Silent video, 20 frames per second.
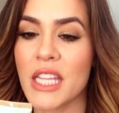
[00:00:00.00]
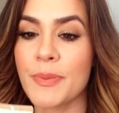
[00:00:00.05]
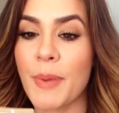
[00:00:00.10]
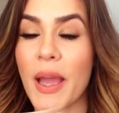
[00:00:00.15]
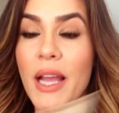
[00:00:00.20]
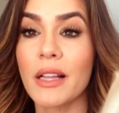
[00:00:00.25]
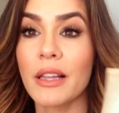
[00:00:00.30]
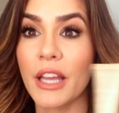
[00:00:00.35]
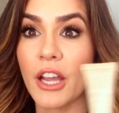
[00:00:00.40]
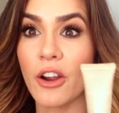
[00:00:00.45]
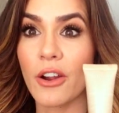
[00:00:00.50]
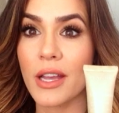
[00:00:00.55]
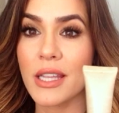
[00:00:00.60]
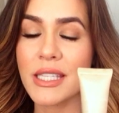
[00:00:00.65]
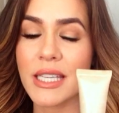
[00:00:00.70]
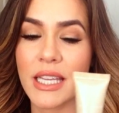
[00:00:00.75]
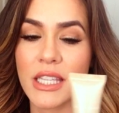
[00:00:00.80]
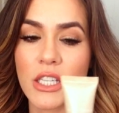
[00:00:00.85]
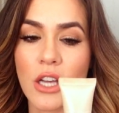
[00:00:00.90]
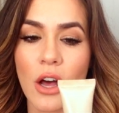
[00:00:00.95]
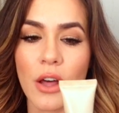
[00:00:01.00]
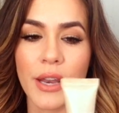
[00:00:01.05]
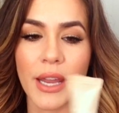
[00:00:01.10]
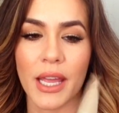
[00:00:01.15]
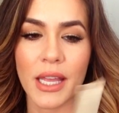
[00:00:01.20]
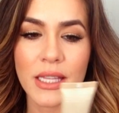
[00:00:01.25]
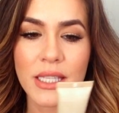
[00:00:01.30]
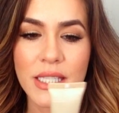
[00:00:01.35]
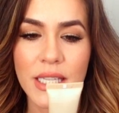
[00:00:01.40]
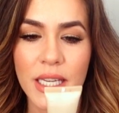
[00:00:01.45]
by Clarins, it's called
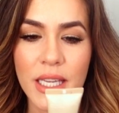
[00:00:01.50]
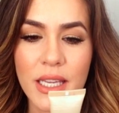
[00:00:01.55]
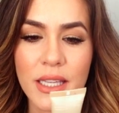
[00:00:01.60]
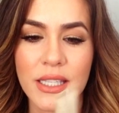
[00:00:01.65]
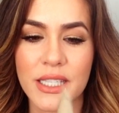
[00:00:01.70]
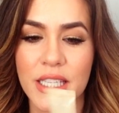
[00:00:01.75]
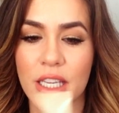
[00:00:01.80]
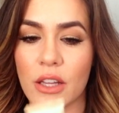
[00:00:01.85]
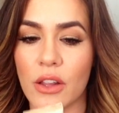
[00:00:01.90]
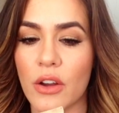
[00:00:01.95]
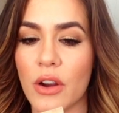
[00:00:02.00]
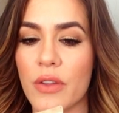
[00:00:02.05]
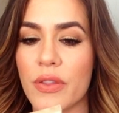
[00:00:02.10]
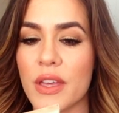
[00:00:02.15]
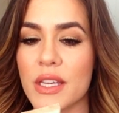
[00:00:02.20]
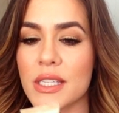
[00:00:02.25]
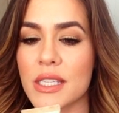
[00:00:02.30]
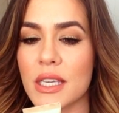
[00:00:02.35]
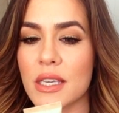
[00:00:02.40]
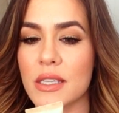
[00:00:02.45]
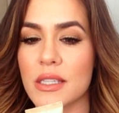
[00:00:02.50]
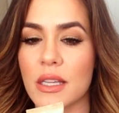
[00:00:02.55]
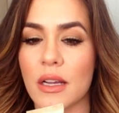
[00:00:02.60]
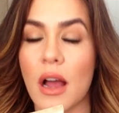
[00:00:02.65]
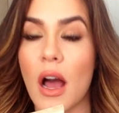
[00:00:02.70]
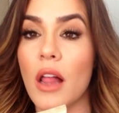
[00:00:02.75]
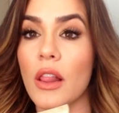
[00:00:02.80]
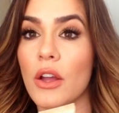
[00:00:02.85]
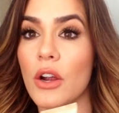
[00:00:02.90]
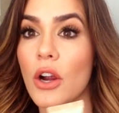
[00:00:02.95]
Instant Concealer, this is the
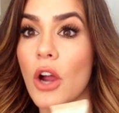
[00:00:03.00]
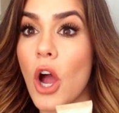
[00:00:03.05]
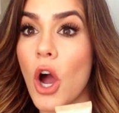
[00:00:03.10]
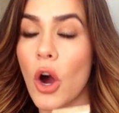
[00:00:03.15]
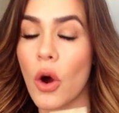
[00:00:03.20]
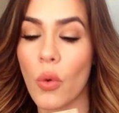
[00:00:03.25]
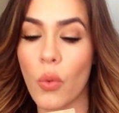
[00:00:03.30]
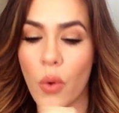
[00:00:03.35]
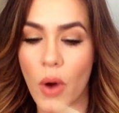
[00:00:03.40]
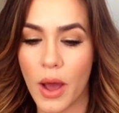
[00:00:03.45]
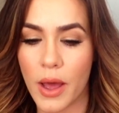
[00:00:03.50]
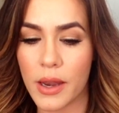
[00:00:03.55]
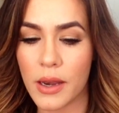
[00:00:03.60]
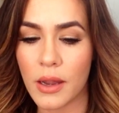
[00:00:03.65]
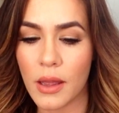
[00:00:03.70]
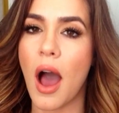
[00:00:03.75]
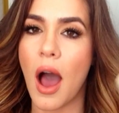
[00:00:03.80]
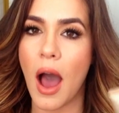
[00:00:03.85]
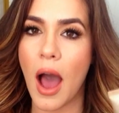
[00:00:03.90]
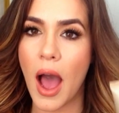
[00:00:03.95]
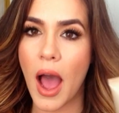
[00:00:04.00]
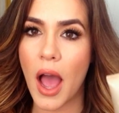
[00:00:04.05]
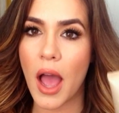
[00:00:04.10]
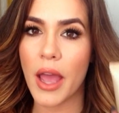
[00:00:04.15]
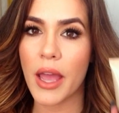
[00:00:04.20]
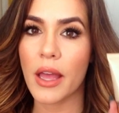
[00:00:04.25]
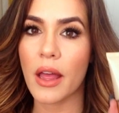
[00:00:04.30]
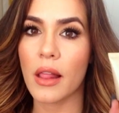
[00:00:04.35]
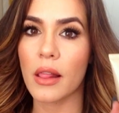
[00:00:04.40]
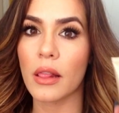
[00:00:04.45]
color 01.
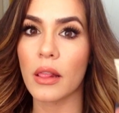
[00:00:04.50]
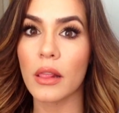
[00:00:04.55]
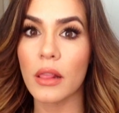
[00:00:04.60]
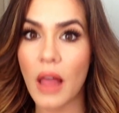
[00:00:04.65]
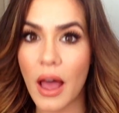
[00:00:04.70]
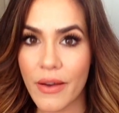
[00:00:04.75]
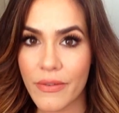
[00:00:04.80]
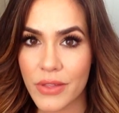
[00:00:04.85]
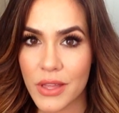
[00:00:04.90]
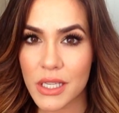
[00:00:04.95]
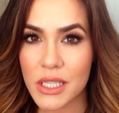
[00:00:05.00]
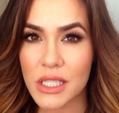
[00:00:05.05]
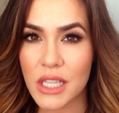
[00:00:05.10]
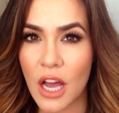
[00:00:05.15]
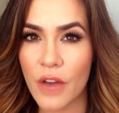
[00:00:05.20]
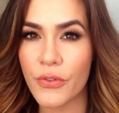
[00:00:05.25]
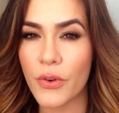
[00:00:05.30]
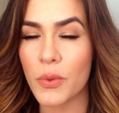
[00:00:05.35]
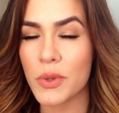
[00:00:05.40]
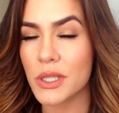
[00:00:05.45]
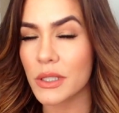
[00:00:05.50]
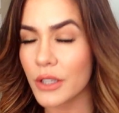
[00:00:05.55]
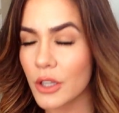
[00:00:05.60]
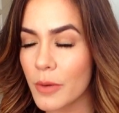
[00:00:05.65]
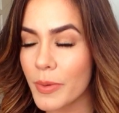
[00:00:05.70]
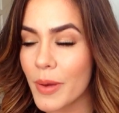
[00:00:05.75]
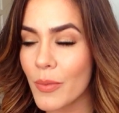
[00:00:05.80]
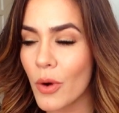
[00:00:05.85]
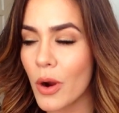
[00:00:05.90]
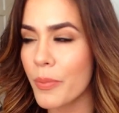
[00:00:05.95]
I love this stuff. It was a little
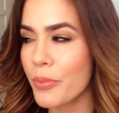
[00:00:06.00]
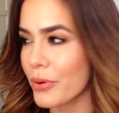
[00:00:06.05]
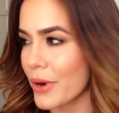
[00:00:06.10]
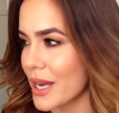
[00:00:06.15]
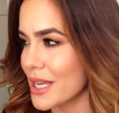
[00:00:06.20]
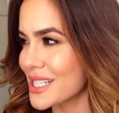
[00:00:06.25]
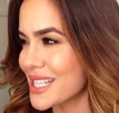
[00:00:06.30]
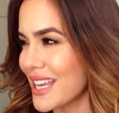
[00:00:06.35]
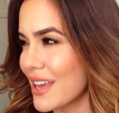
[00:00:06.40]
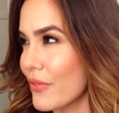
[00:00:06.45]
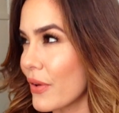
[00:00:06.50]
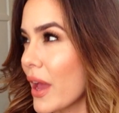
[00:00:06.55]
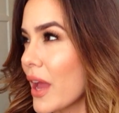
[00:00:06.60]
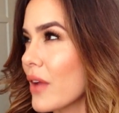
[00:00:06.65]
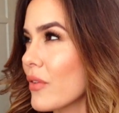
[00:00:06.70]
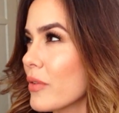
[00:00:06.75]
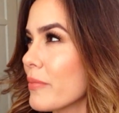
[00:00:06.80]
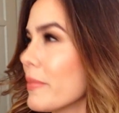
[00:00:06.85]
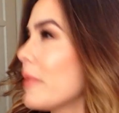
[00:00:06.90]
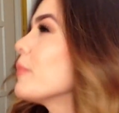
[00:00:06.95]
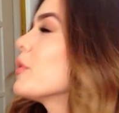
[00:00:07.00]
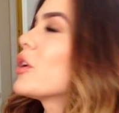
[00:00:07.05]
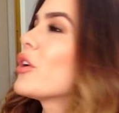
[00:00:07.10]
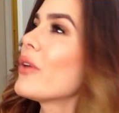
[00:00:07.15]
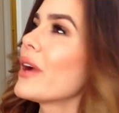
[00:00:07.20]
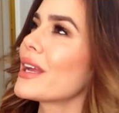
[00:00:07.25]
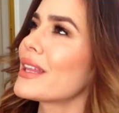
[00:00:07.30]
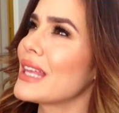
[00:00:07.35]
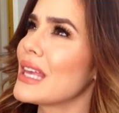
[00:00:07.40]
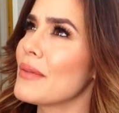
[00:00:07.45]
bit more pricey if I remember
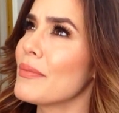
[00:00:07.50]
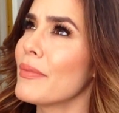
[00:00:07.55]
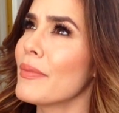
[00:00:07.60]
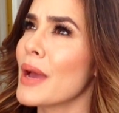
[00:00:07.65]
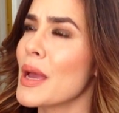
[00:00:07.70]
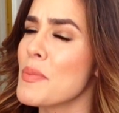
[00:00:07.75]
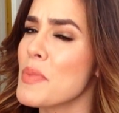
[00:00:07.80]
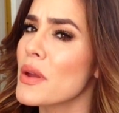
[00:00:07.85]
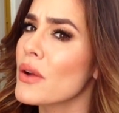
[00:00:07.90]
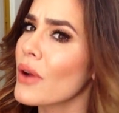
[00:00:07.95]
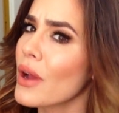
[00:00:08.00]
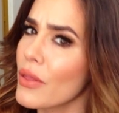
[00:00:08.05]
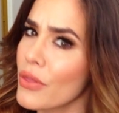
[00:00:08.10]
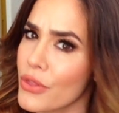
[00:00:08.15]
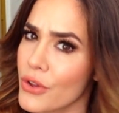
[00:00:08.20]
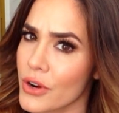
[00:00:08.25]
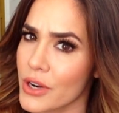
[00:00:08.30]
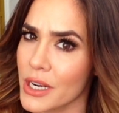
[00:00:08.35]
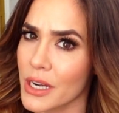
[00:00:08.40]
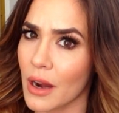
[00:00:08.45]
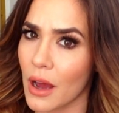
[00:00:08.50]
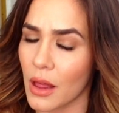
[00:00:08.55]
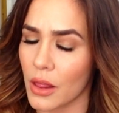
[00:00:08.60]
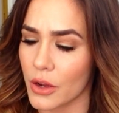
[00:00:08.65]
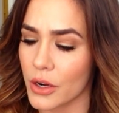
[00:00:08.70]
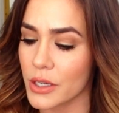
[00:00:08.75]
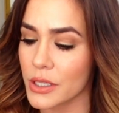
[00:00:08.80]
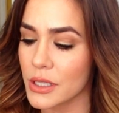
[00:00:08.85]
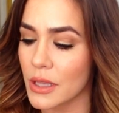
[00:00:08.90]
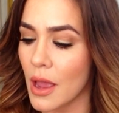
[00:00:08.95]
correctly, it might be around
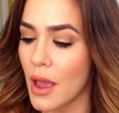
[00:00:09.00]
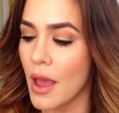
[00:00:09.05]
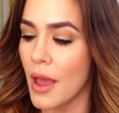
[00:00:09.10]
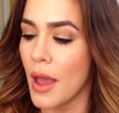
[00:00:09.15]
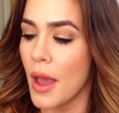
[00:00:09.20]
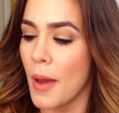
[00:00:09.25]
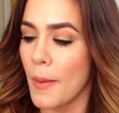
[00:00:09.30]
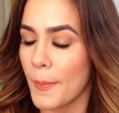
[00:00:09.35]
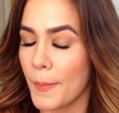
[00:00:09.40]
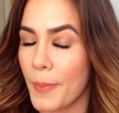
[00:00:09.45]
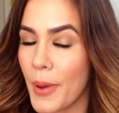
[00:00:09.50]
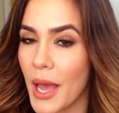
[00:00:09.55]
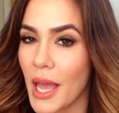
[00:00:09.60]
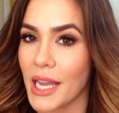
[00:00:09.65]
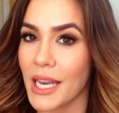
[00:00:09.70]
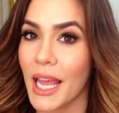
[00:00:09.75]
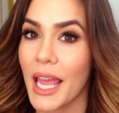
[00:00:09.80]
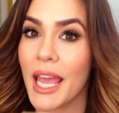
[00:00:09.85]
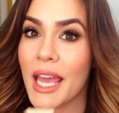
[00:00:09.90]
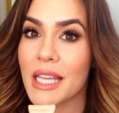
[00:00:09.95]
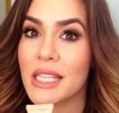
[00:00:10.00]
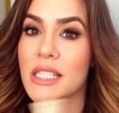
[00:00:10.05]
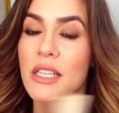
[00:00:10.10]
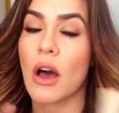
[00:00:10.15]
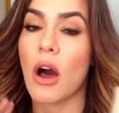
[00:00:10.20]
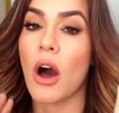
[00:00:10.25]
$30, but it's